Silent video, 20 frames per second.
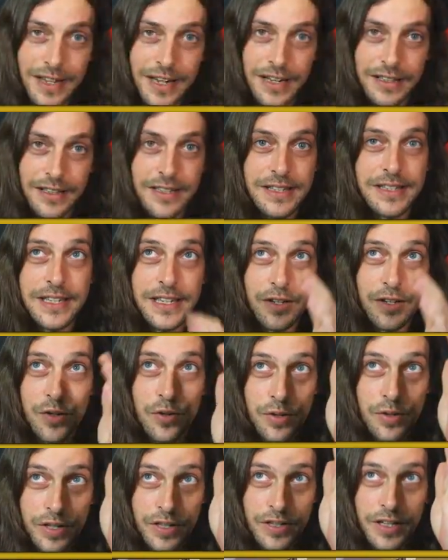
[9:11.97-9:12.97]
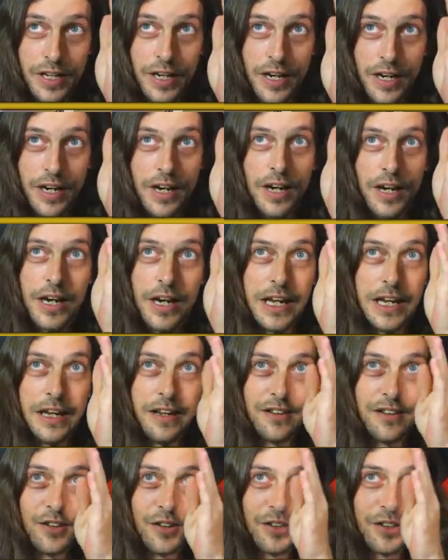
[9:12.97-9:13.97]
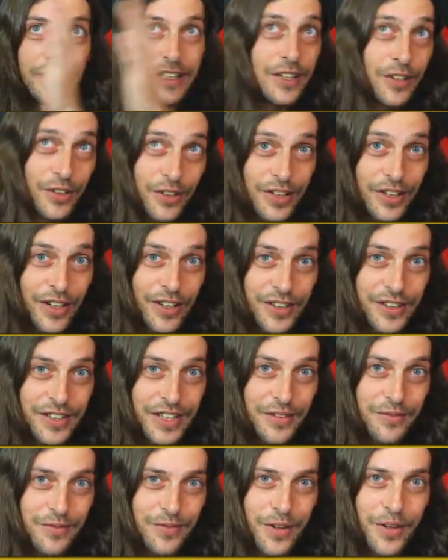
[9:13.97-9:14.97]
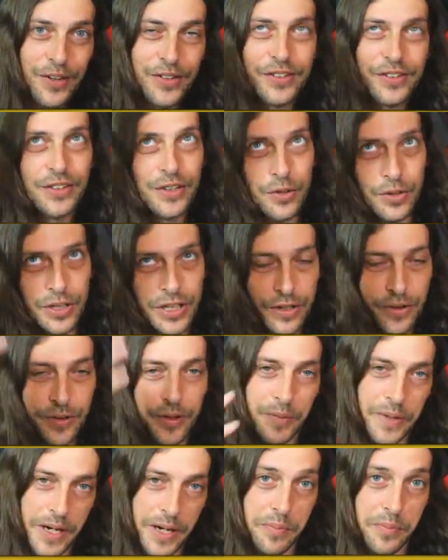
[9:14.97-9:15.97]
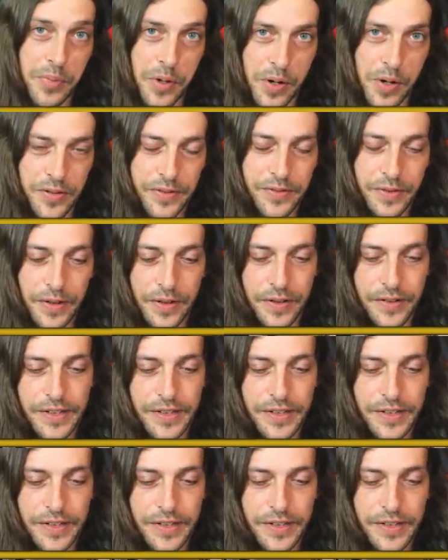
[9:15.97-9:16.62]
to see who could either kill the other team first or go kill the main boss first.